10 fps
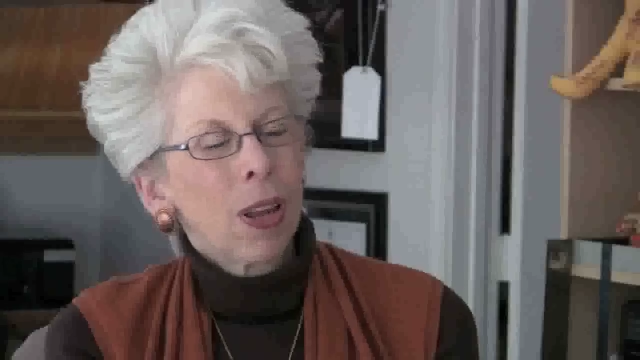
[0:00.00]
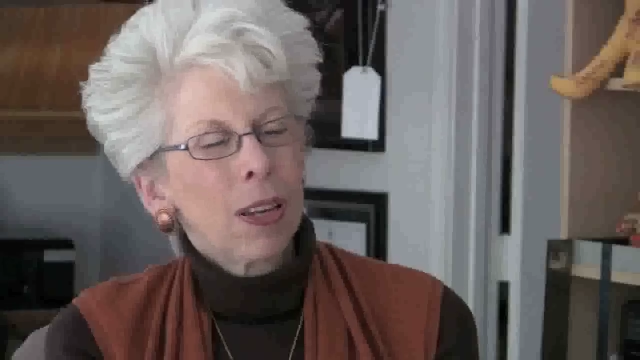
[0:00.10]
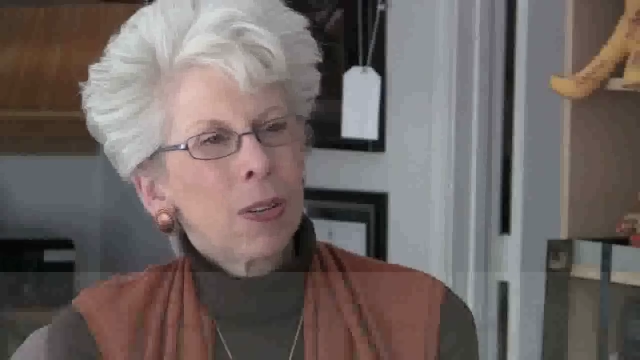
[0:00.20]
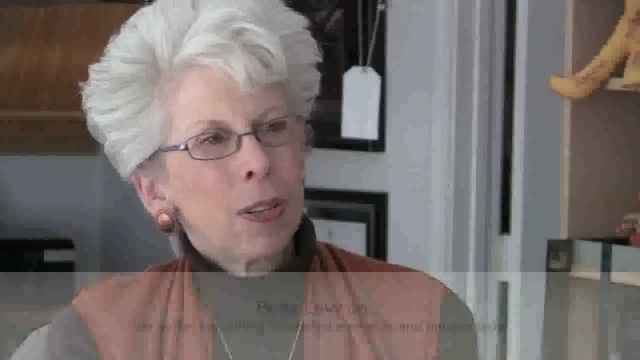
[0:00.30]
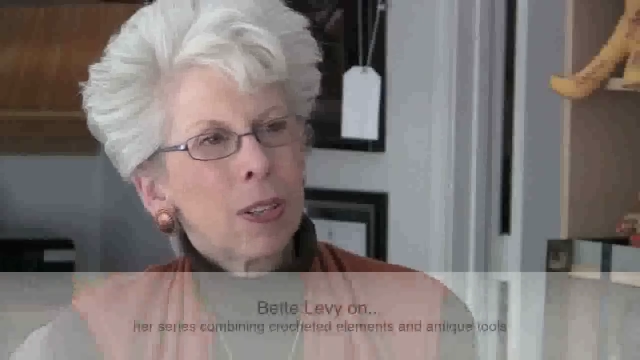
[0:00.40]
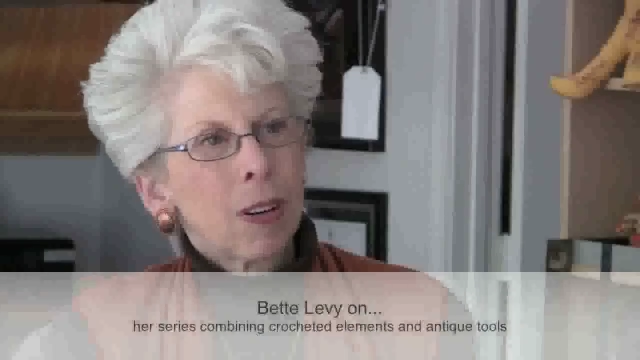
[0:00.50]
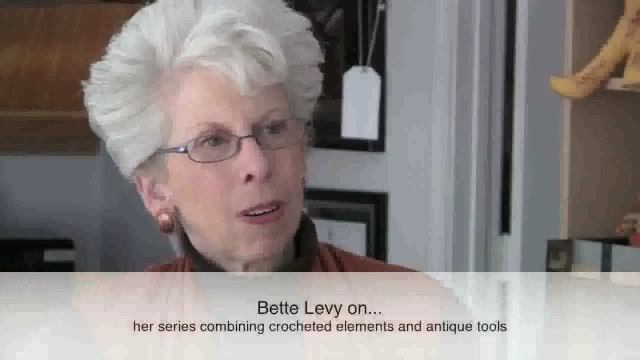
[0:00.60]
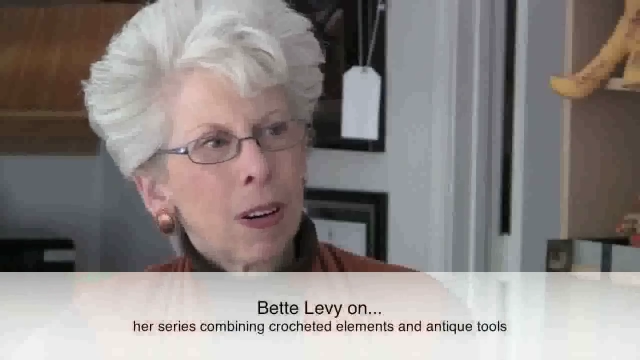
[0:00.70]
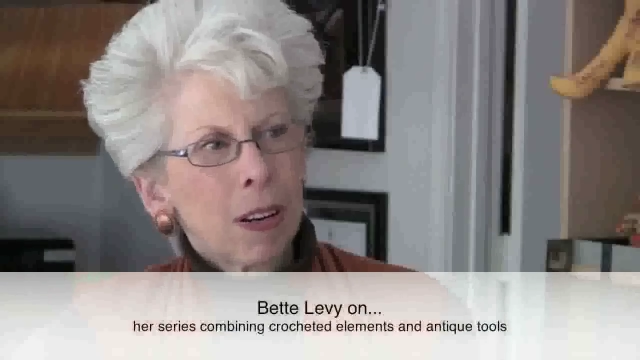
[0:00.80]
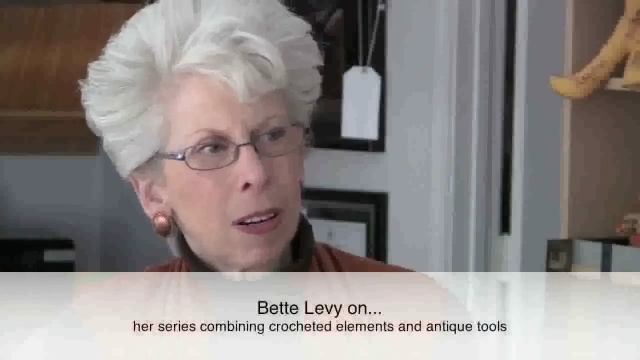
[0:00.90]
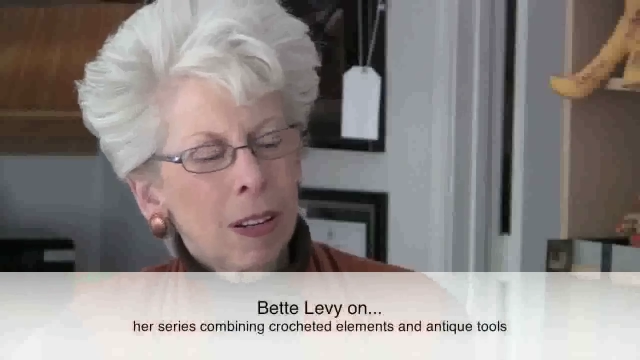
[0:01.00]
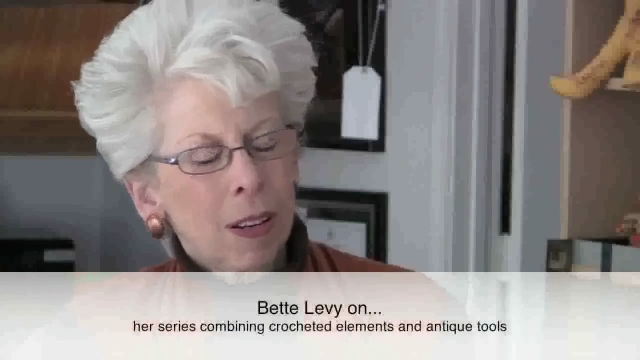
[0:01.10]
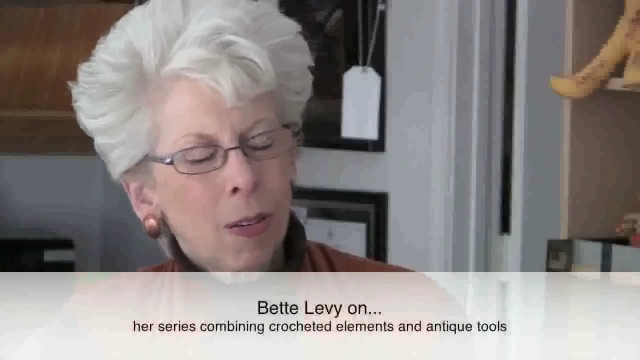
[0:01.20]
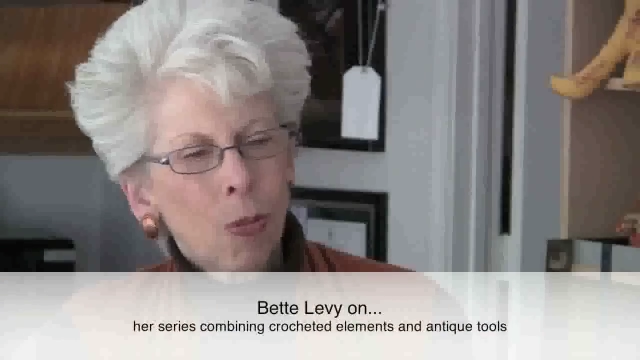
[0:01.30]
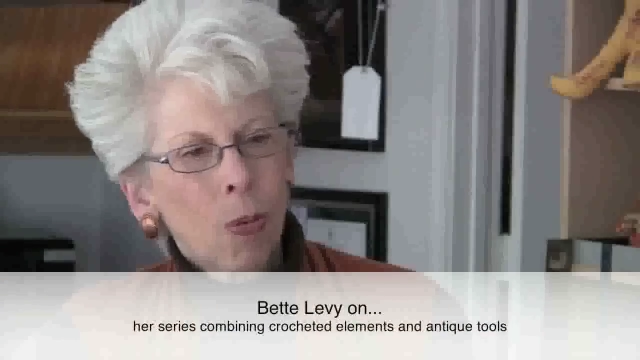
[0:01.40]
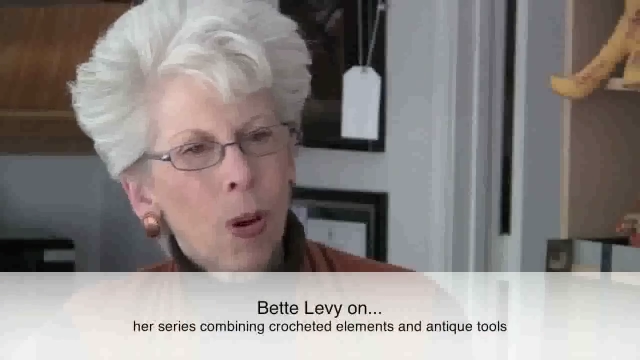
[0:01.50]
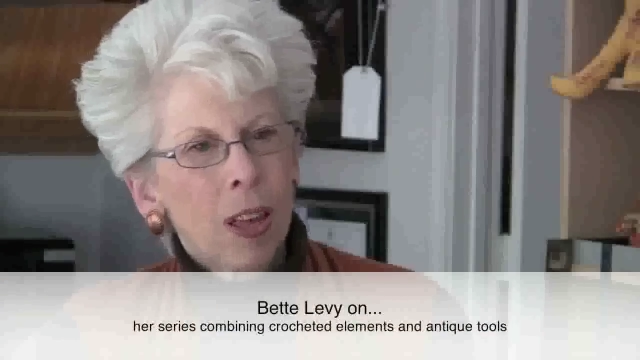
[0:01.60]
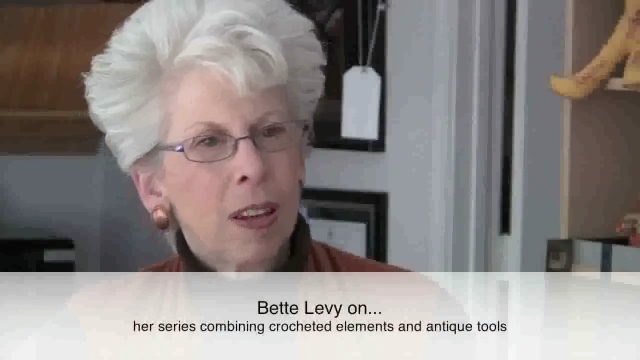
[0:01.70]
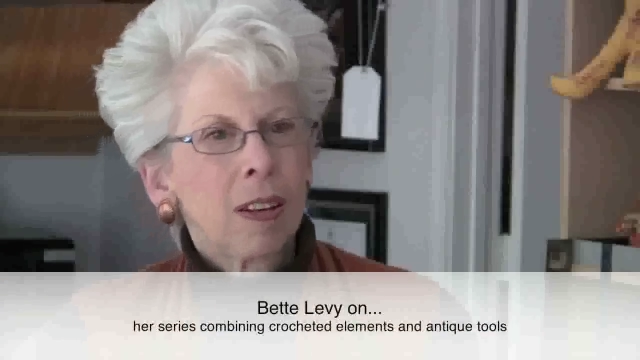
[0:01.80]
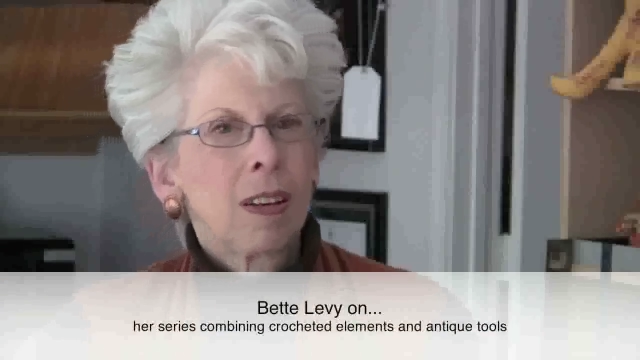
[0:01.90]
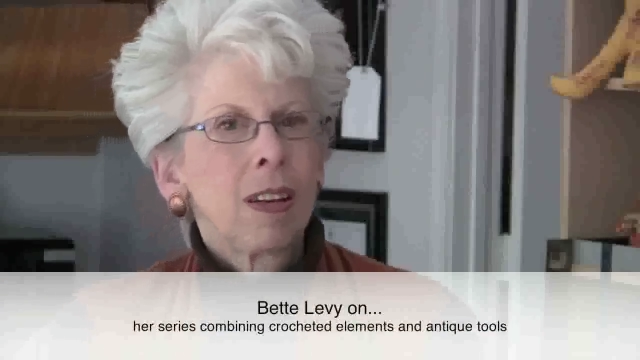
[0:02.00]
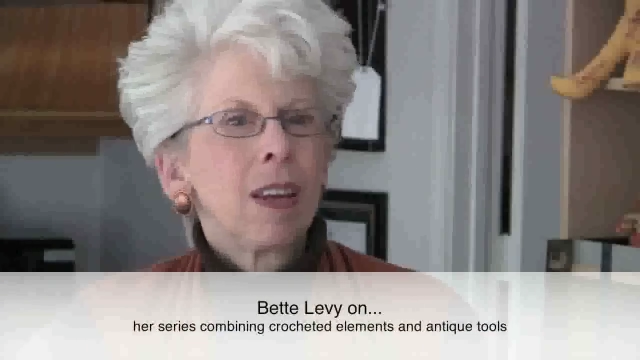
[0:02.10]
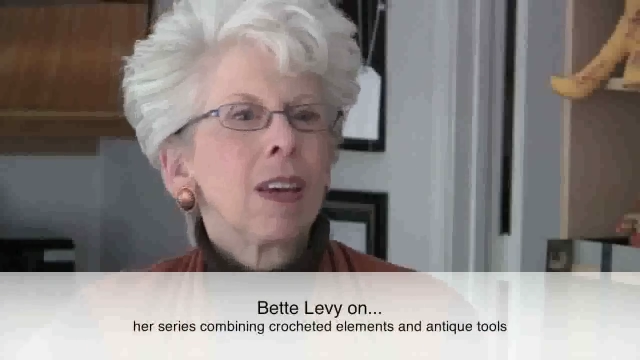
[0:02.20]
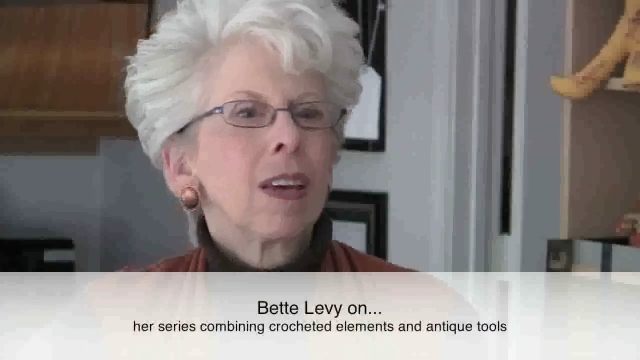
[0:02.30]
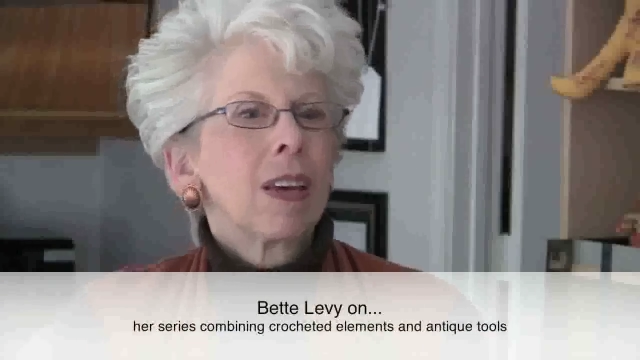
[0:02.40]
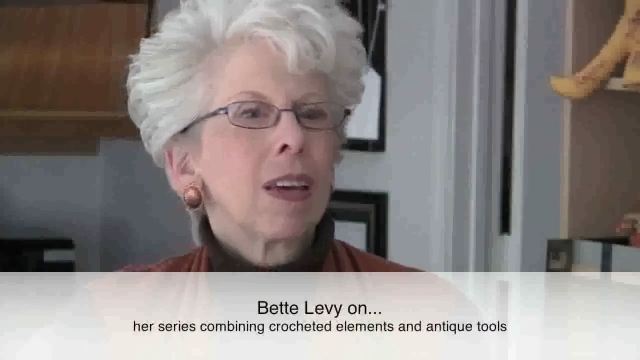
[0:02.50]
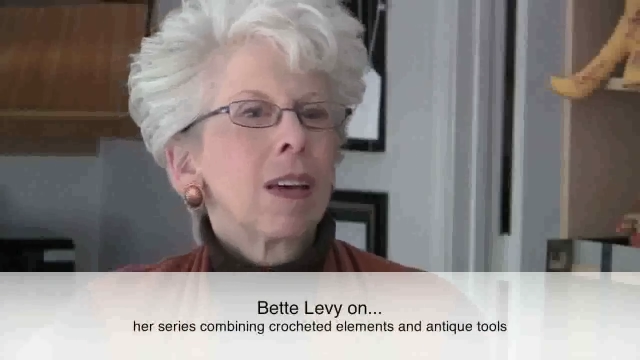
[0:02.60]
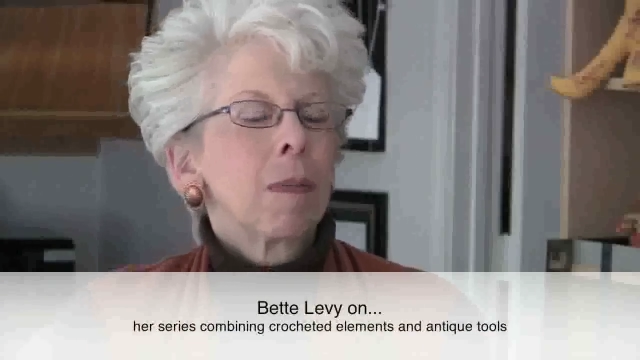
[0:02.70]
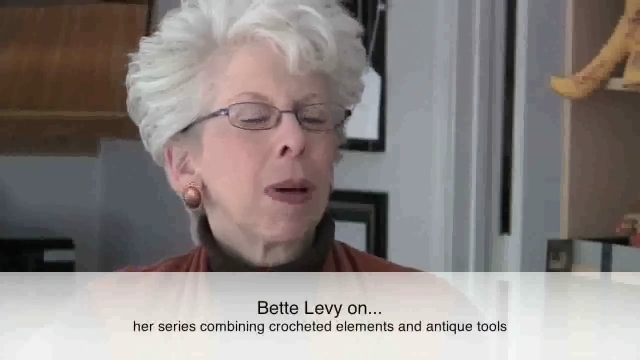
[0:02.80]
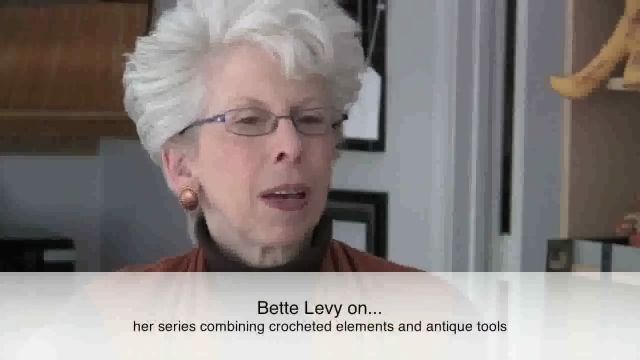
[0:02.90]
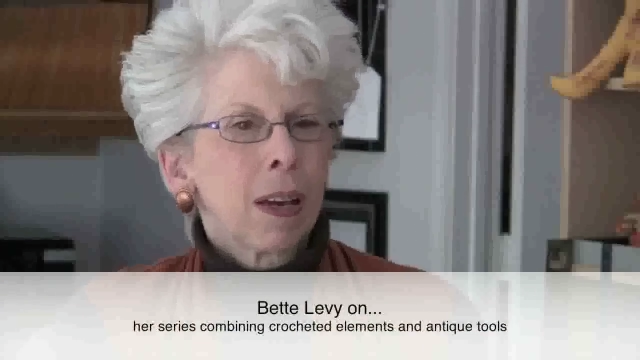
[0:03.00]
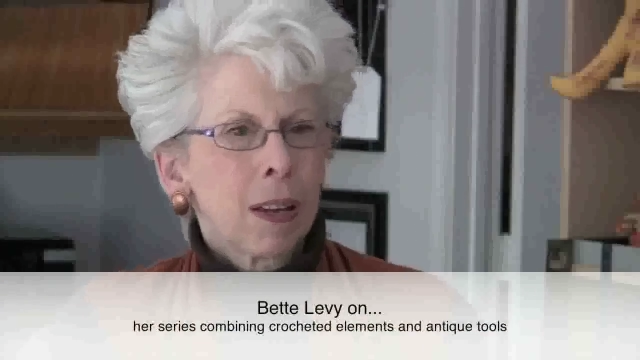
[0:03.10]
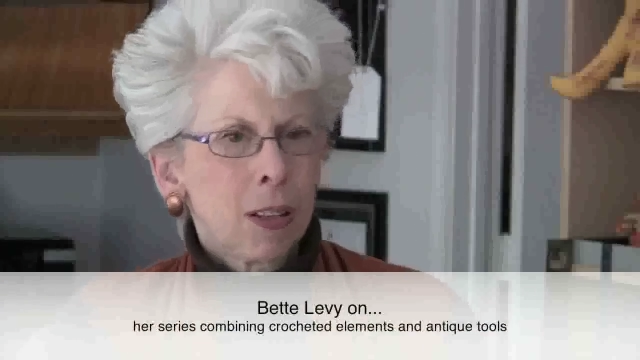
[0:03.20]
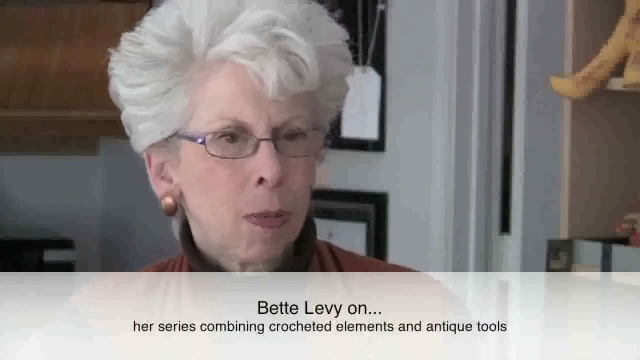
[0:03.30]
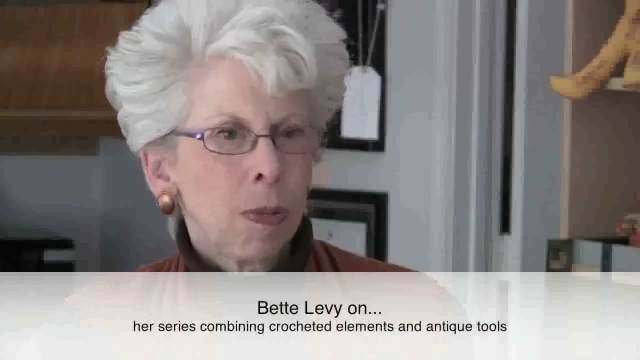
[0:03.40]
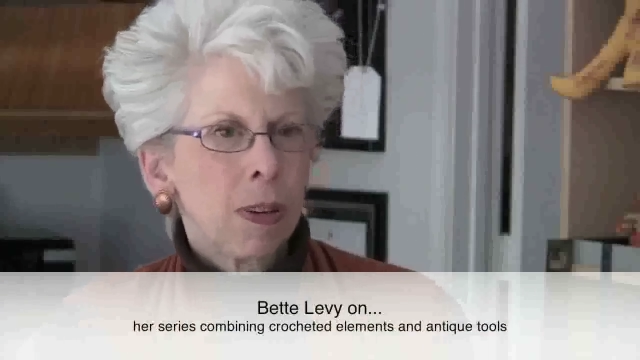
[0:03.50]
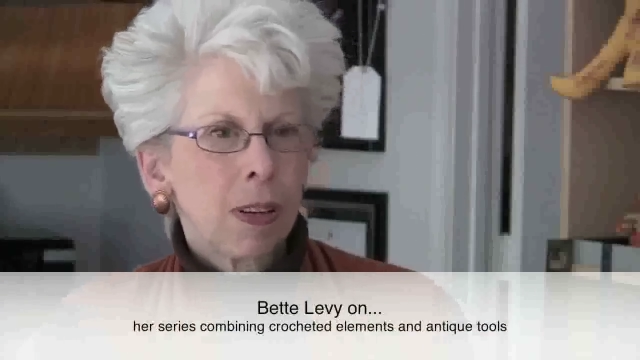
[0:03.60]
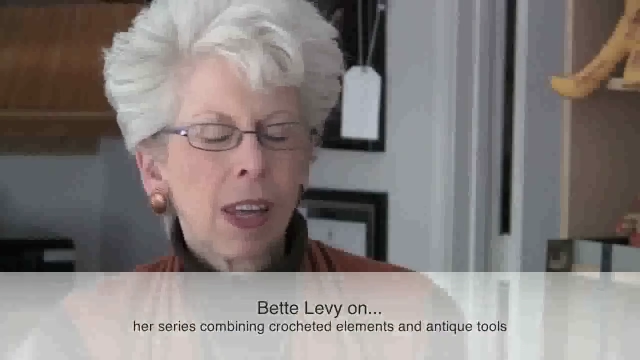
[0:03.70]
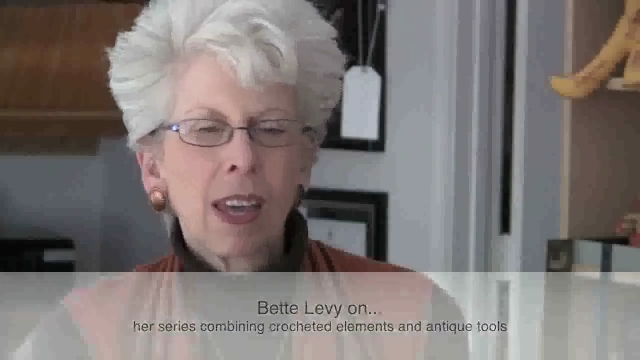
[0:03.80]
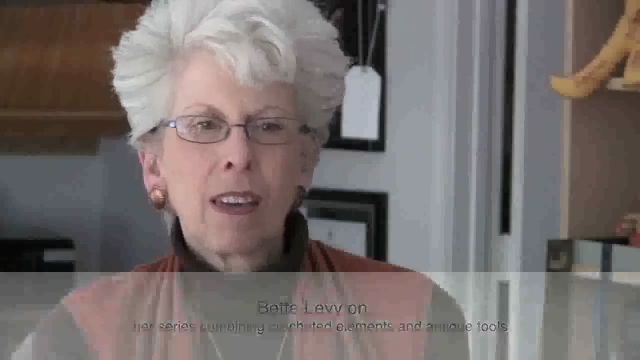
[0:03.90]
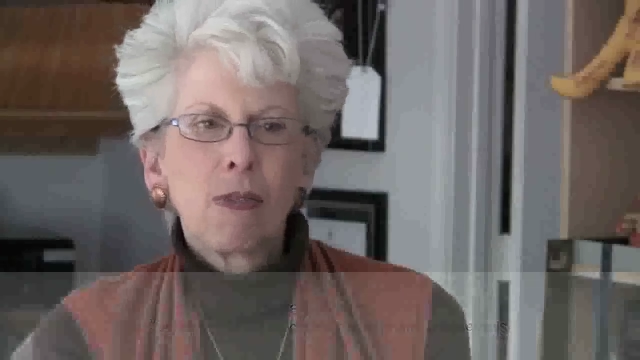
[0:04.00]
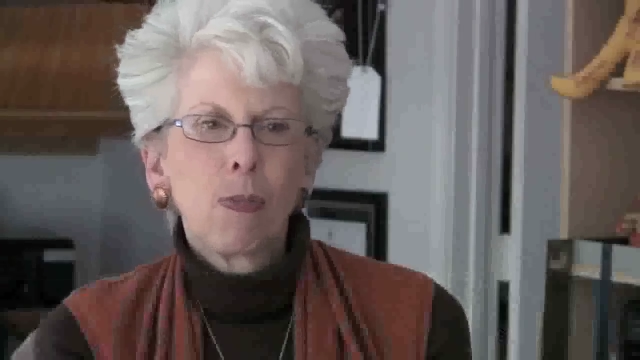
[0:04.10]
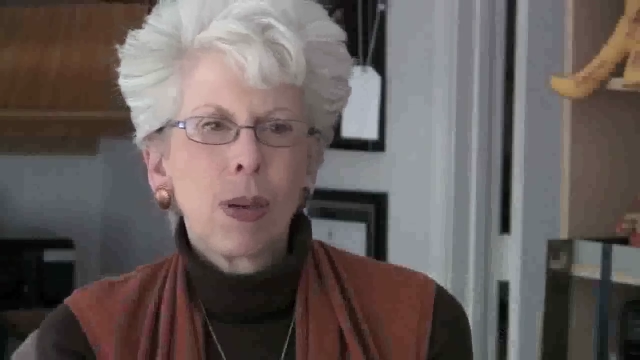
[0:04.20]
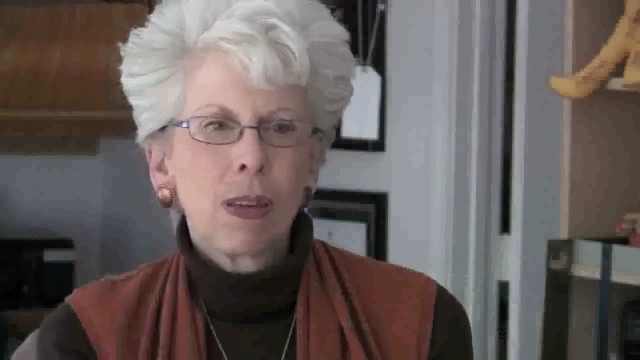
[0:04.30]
It started when my husband gave